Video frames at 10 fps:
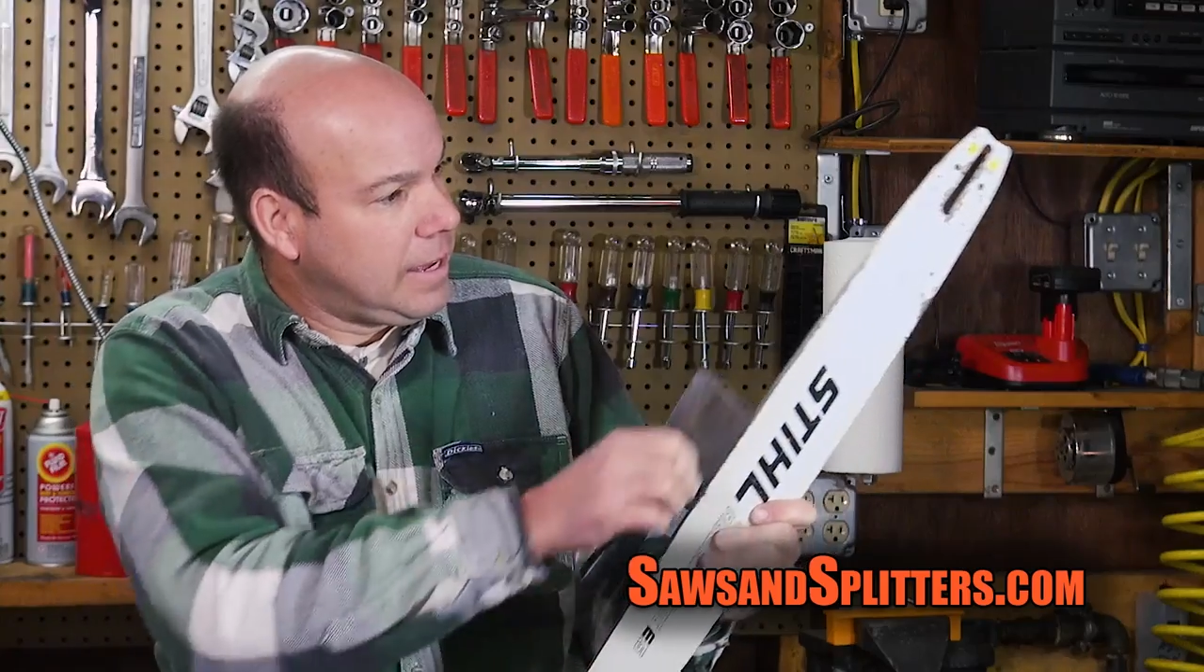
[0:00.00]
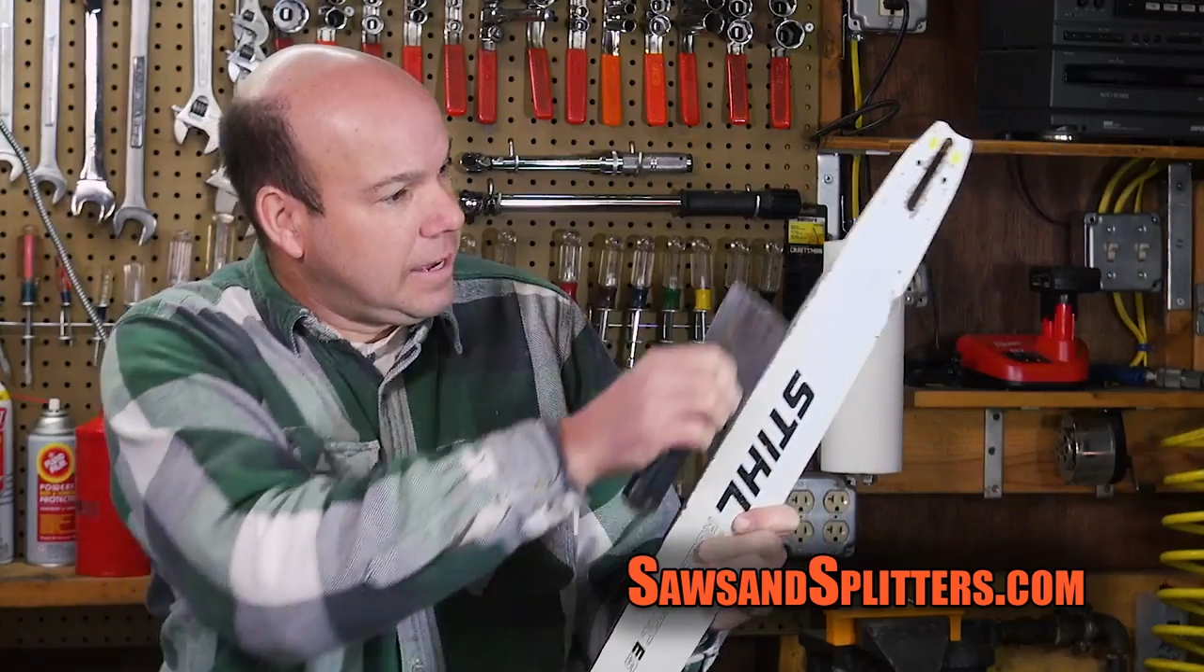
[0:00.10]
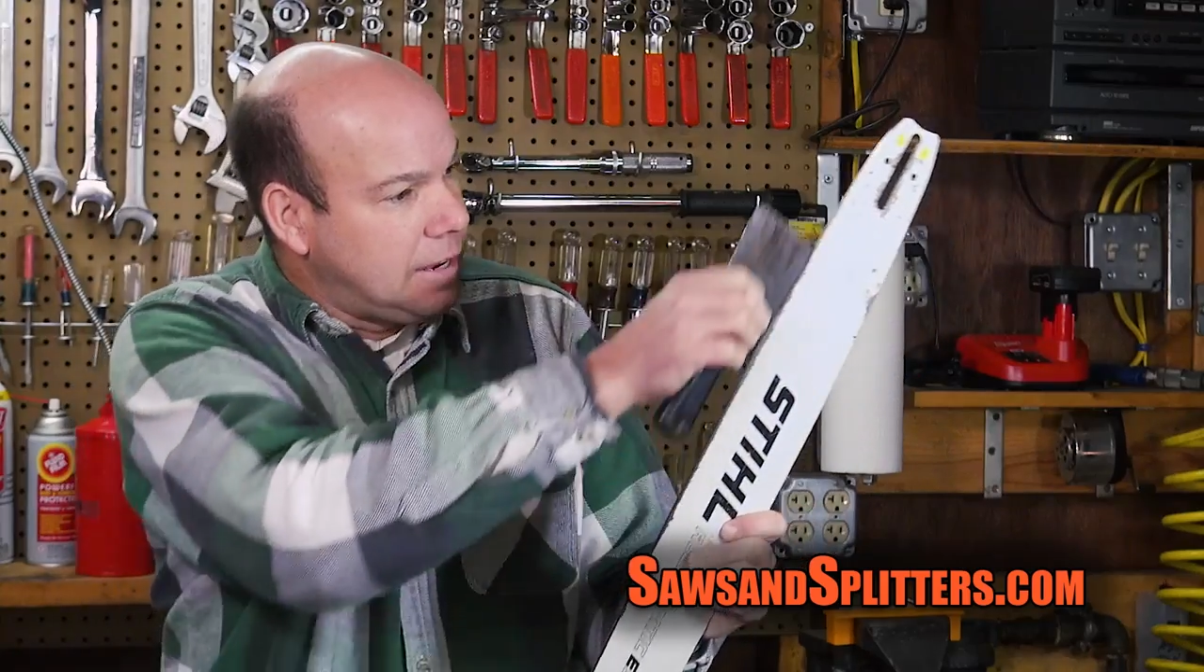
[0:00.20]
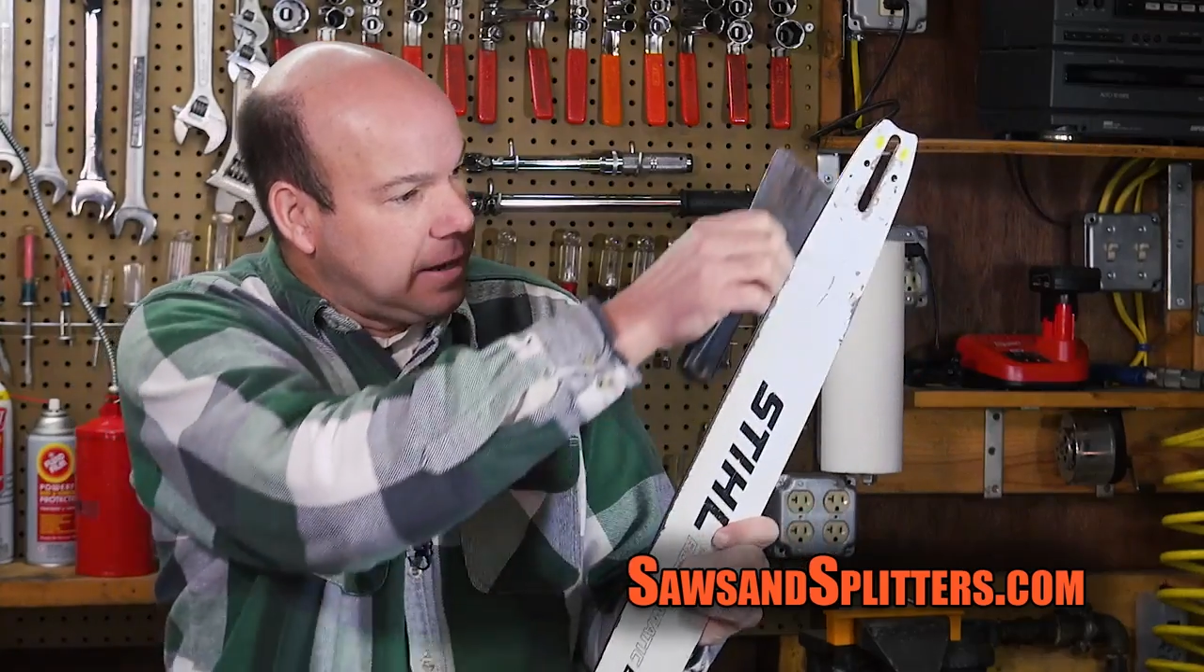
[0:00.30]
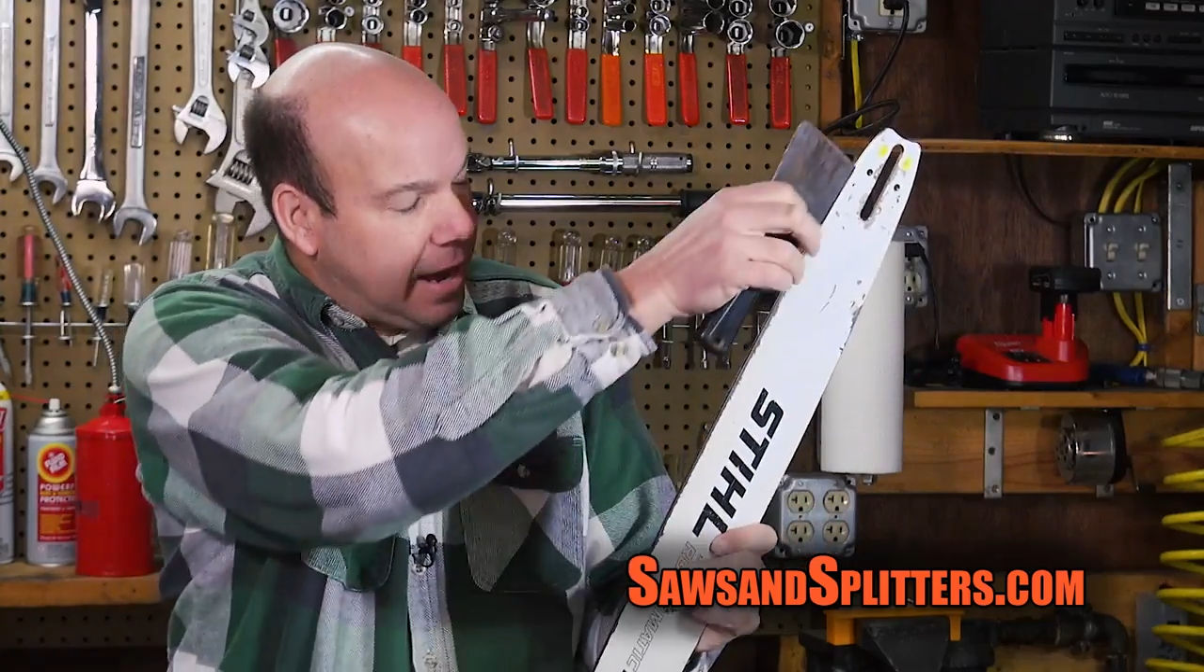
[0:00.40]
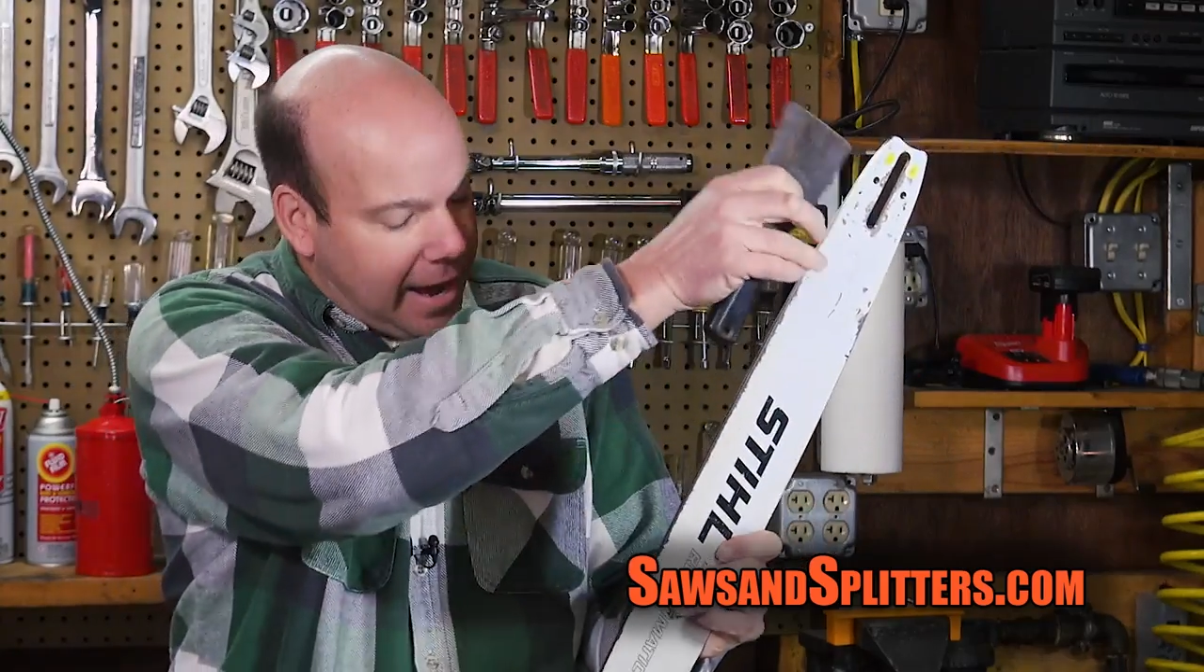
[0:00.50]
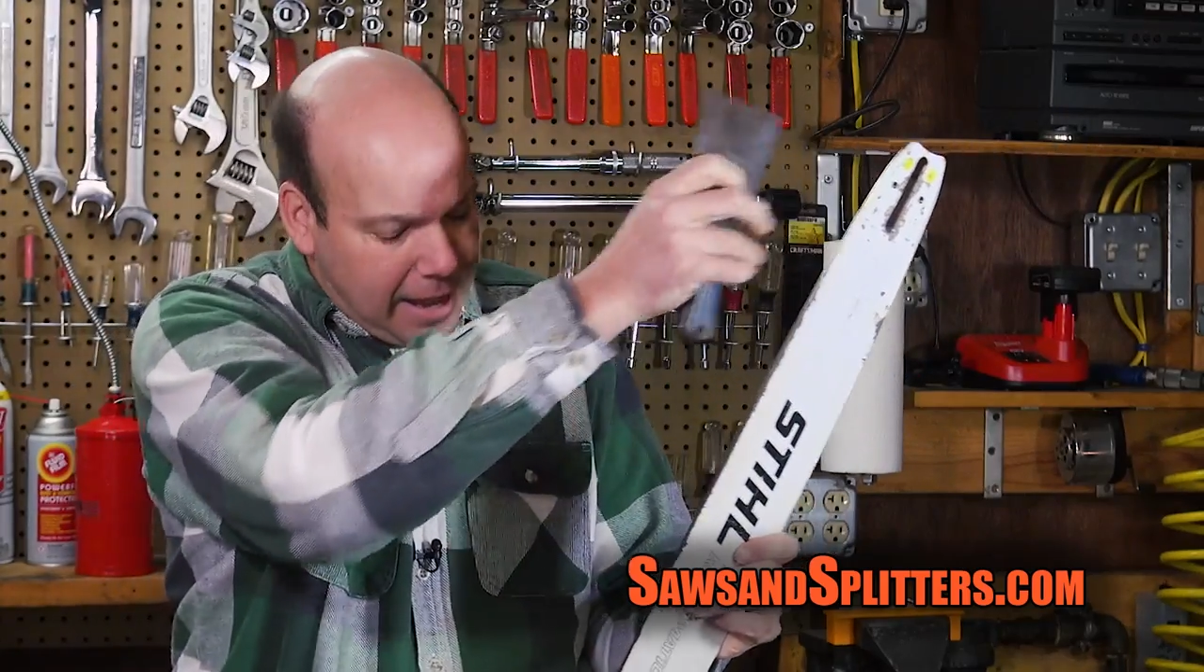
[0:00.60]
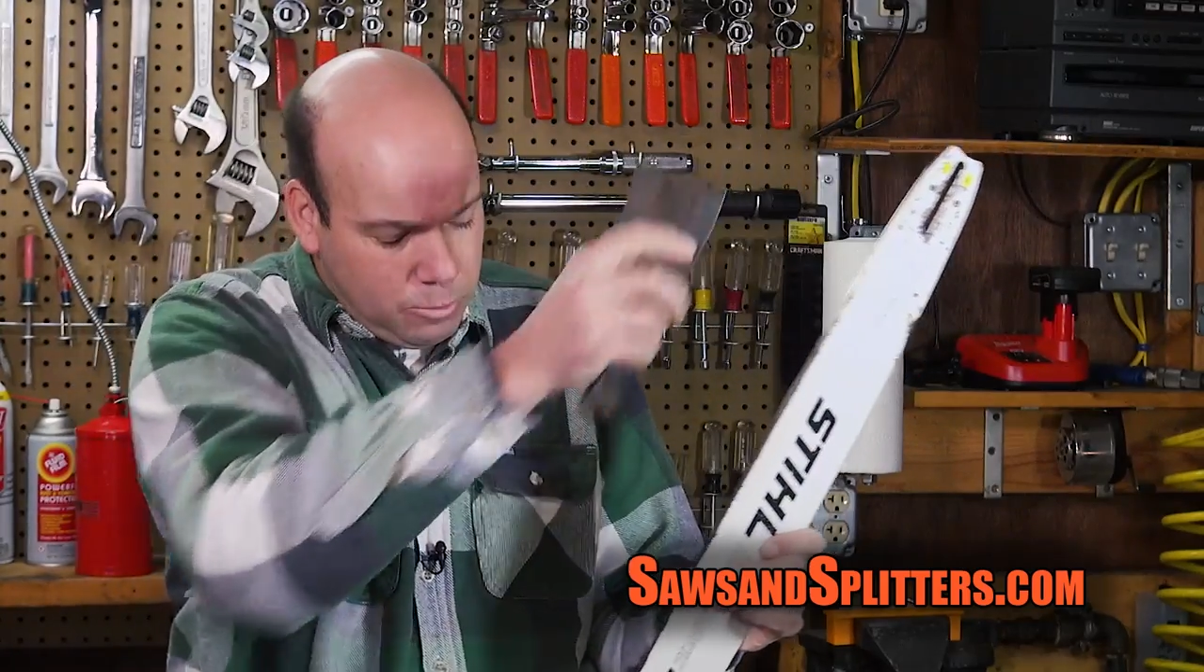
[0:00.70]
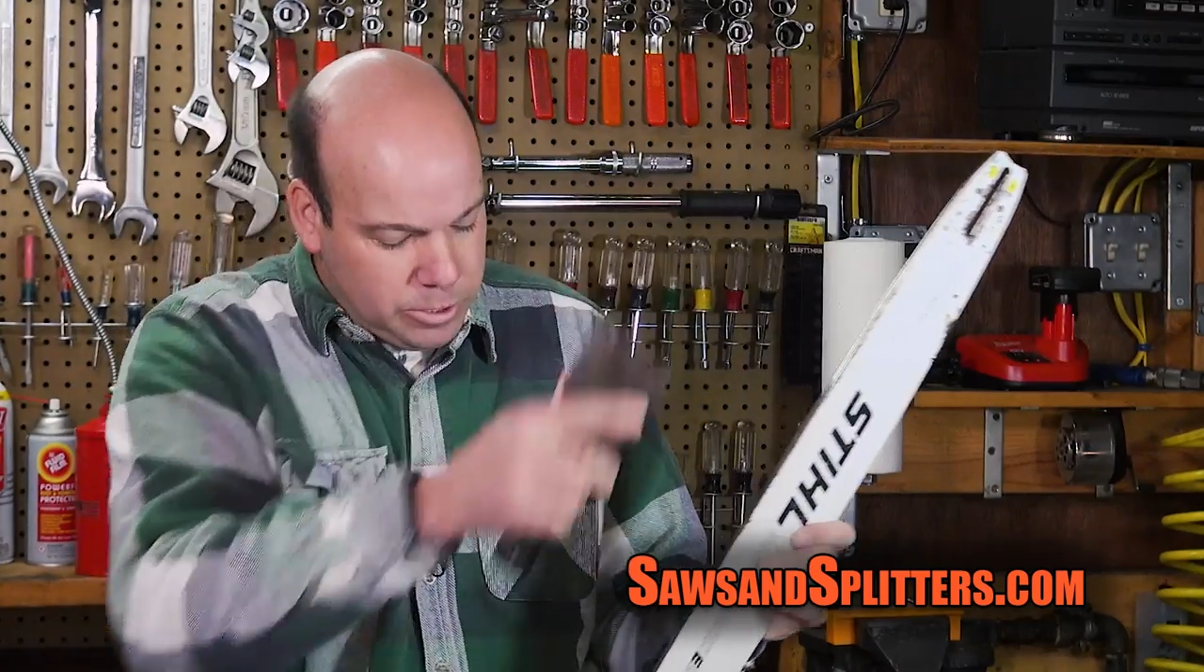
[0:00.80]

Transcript: And I